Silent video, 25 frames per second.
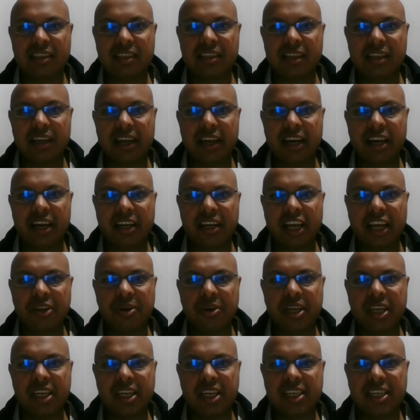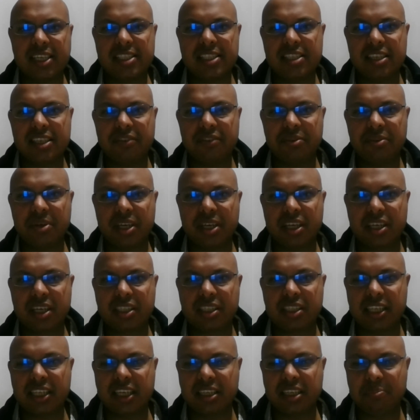Aaron, can you hear us? If you are
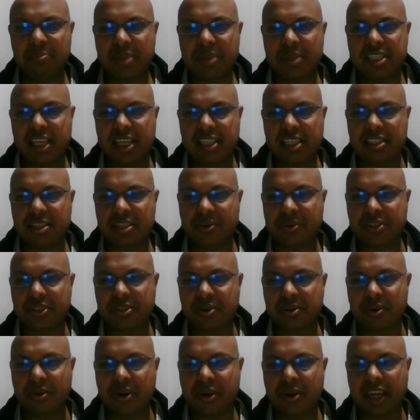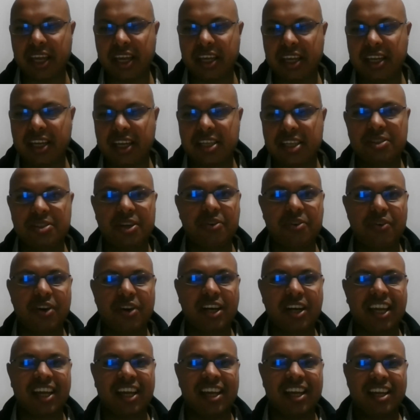there, please ask the question. Okay, it's not
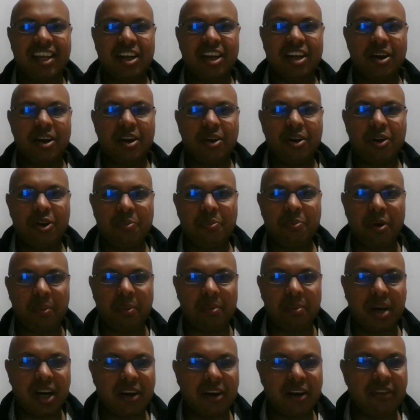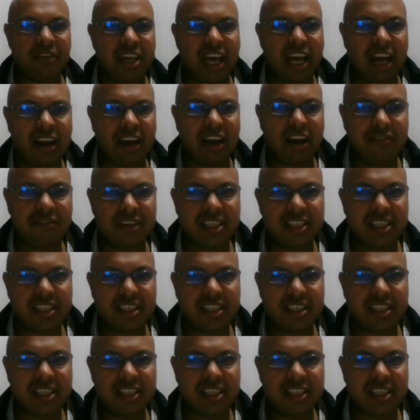working. No problem. We have,